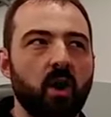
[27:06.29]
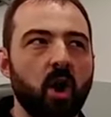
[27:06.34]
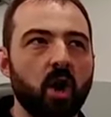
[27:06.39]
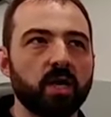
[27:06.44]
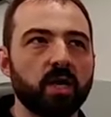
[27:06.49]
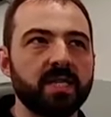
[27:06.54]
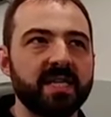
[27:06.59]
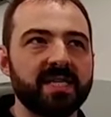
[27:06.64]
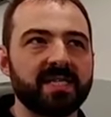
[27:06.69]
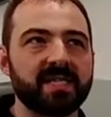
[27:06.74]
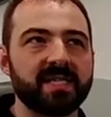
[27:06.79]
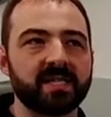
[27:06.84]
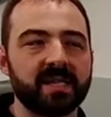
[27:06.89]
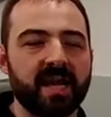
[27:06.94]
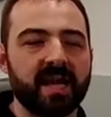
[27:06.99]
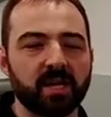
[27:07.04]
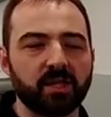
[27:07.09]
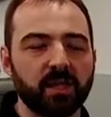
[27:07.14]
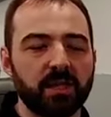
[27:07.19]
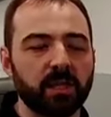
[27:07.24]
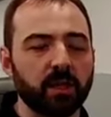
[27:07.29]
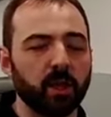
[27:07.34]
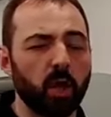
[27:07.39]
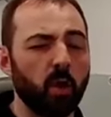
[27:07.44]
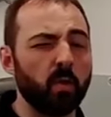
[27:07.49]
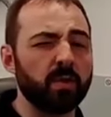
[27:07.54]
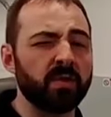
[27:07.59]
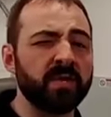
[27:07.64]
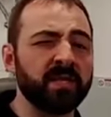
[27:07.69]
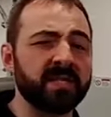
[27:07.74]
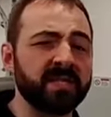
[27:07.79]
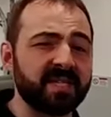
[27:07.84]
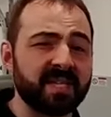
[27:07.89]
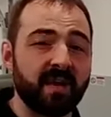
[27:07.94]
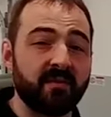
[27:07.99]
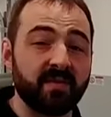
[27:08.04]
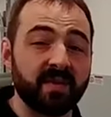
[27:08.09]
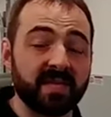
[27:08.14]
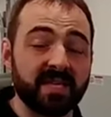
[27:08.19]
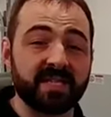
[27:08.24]
hardness is actually lower than
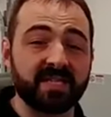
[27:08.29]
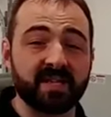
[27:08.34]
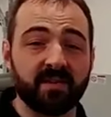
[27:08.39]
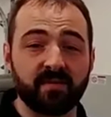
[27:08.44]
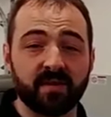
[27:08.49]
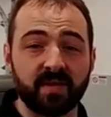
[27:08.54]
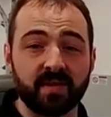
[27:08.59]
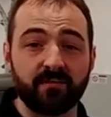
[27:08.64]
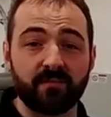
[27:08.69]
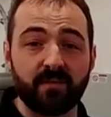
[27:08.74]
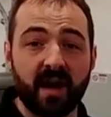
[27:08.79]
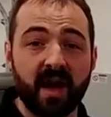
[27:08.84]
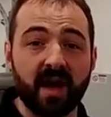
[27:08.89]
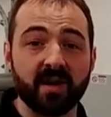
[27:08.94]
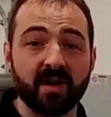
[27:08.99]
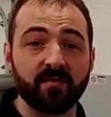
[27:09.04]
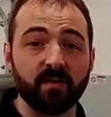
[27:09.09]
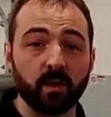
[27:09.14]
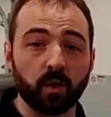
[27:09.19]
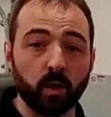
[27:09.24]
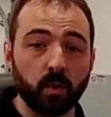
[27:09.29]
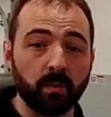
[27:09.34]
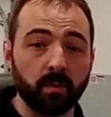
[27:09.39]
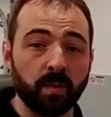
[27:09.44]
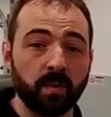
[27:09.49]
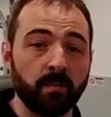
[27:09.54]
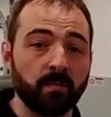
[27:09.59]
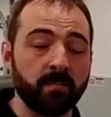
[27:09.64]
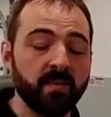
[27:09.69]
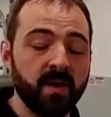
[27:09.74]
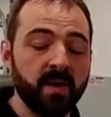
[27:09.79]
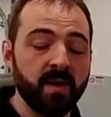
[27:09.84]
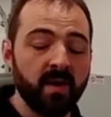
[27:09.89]
70-75 aluminum.